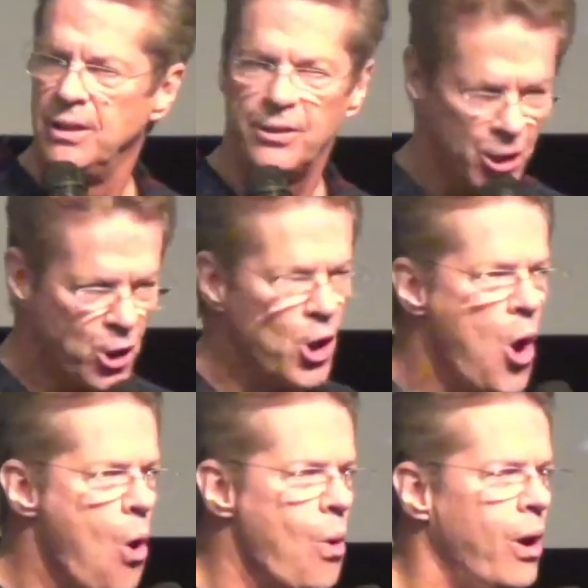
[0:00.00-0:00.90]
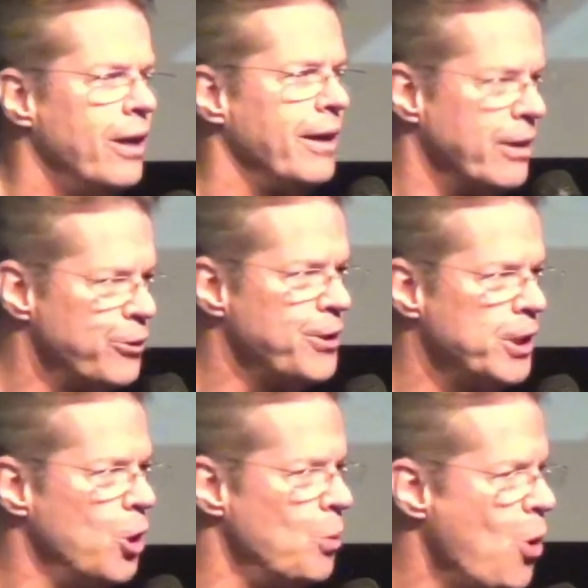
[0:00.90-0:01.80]
to go and sin
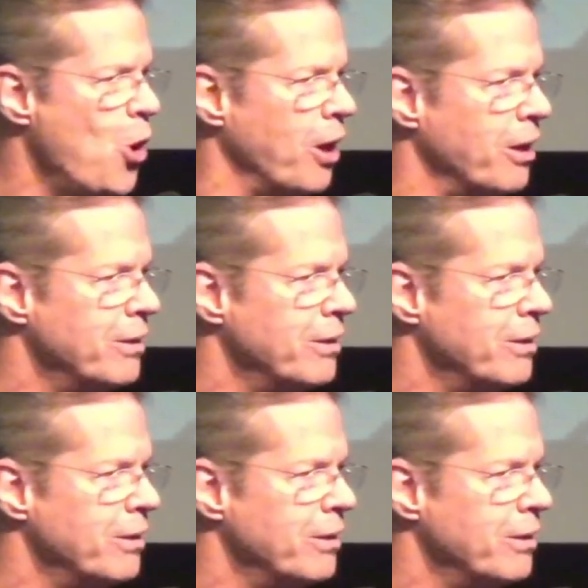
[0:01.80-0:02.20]
no more.